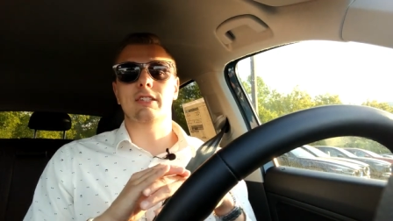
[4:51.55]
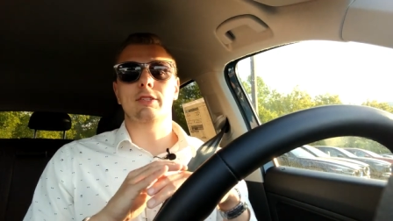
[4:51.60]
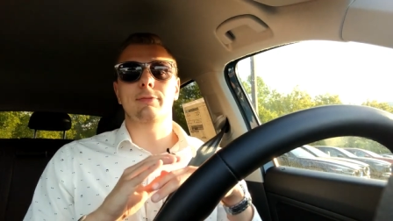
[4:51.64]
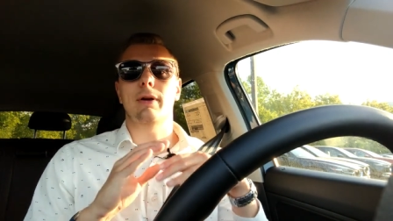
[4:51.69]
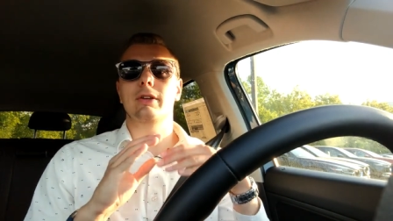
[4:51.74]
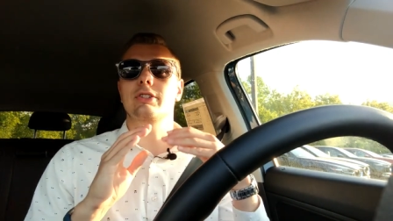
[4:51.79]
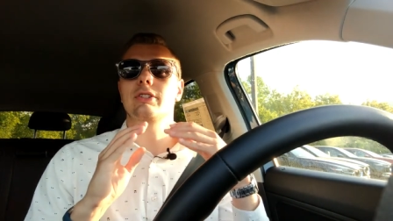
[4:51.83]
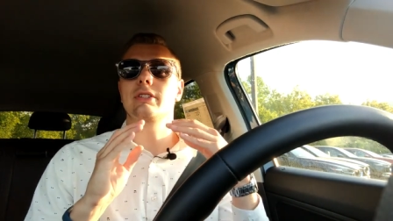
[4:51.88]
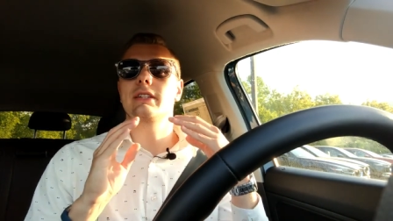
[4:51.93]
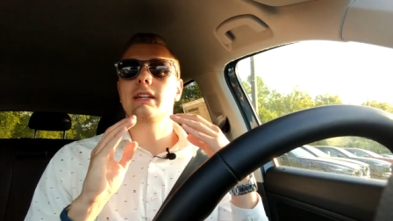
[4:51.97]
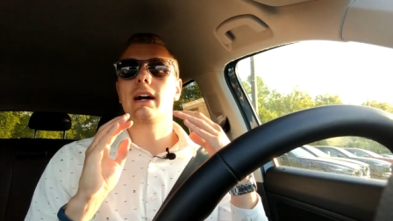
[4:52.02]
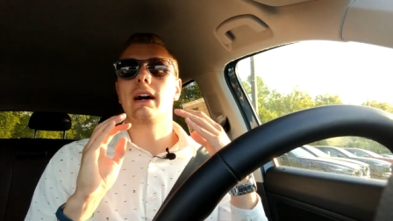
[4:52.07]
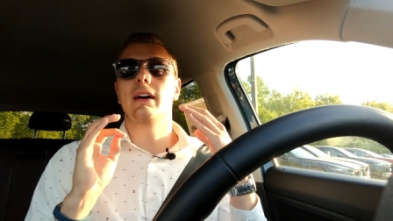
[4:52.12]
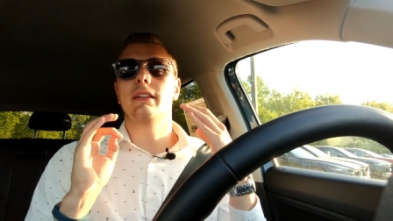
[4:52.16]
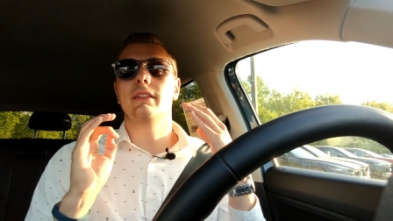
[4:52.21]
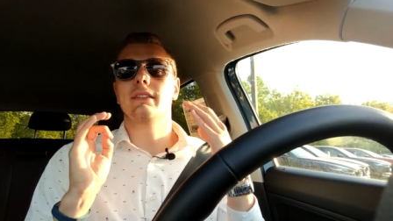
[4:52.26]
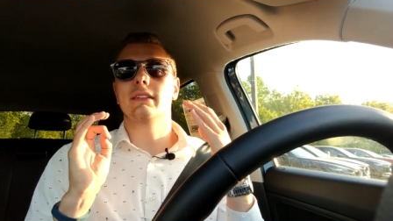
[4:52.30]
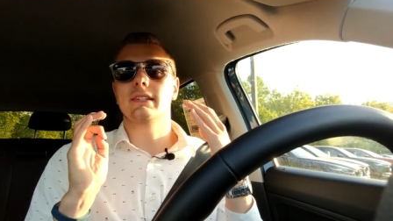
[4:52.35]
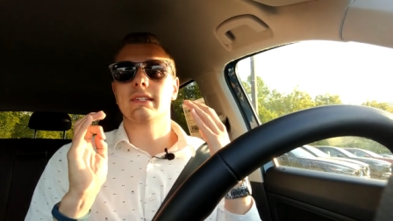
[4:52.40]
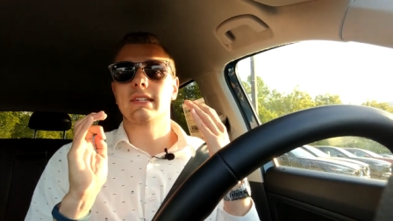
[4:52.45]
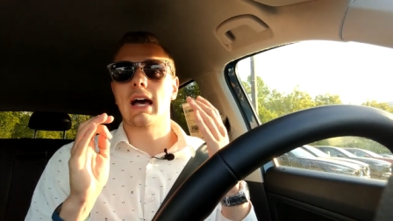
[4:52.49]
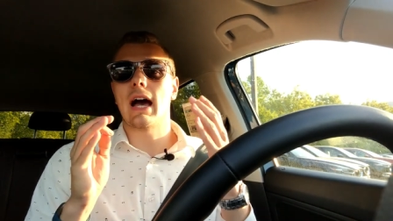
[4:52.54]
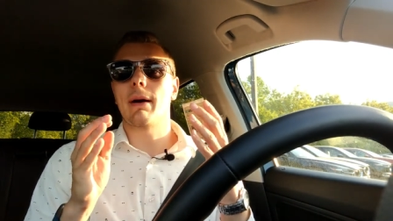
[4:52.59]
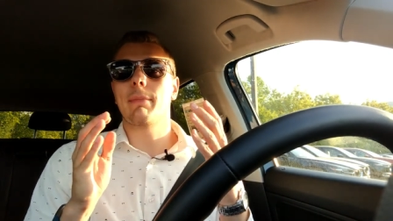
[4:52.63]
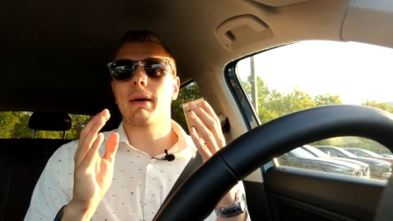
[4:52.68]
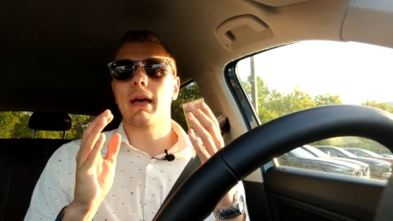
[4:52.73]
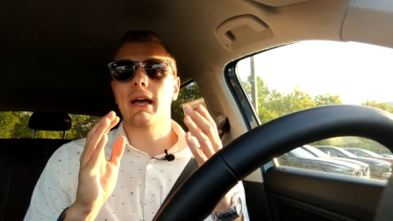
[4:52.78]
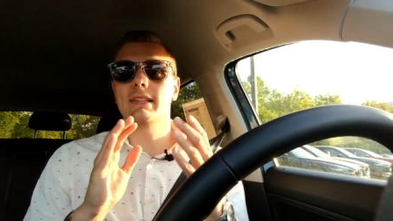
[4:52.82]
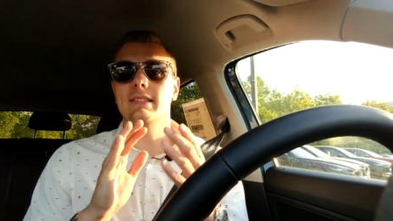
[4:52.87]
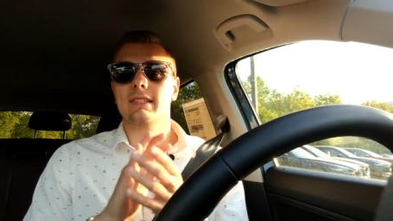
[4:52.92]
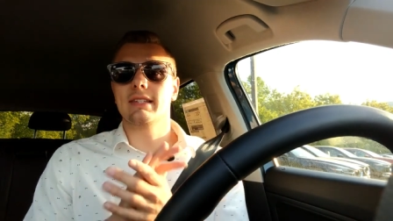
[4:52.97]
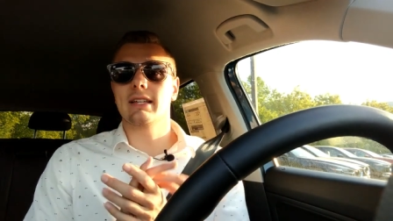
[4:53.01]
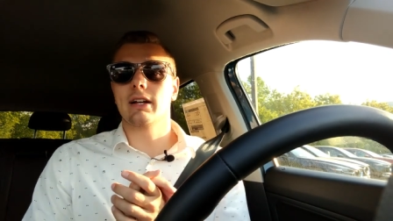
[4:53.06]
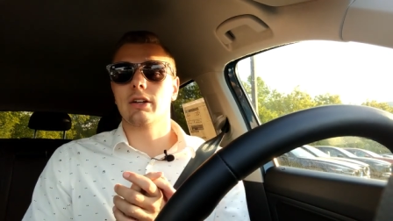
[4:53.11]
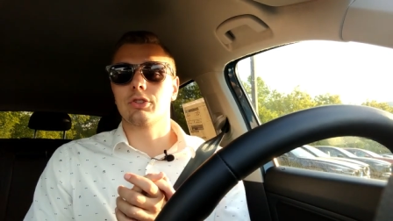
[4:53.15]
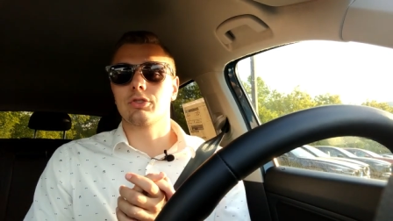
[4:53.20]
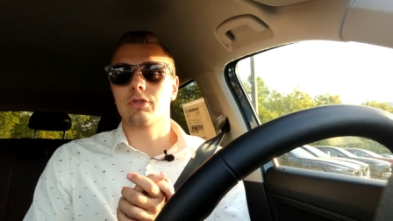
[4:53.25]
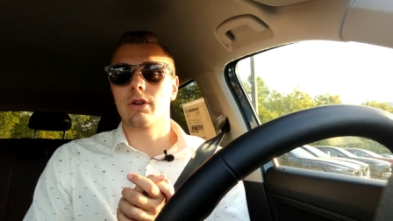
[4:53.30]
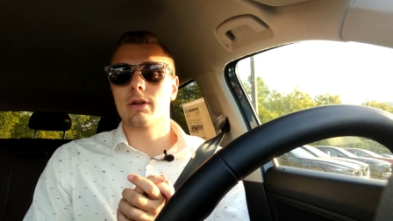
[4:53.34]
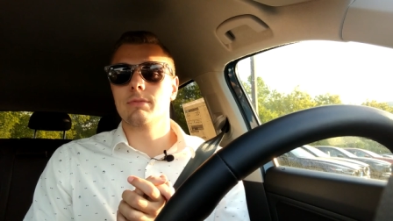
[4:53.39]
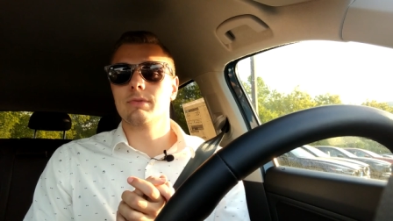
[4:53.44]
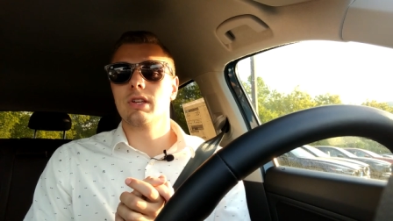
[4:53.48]
especially on the top
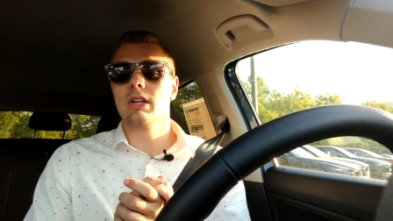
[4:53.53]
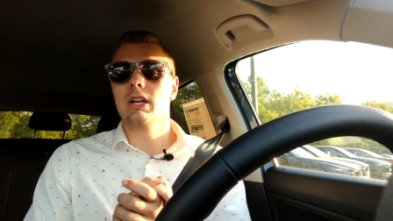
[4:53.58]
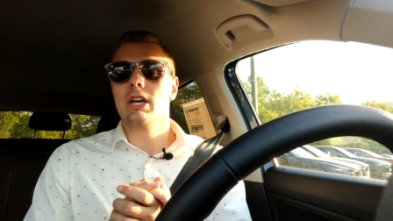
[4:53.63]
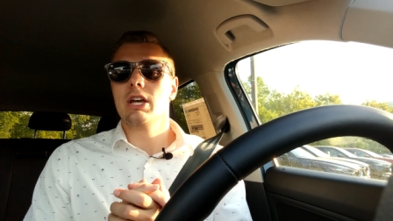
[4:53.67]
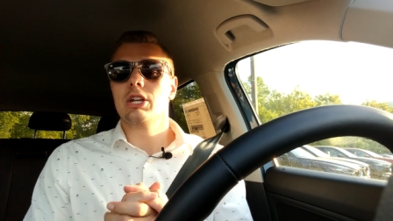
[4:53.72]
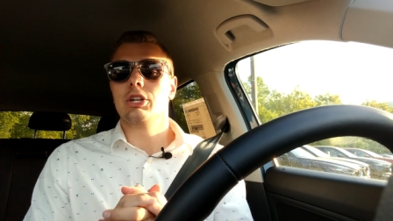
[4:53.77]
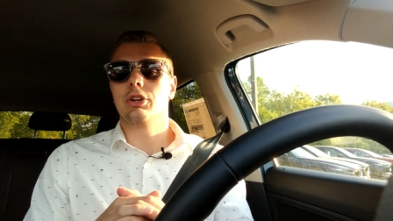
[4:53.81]
SEL trims.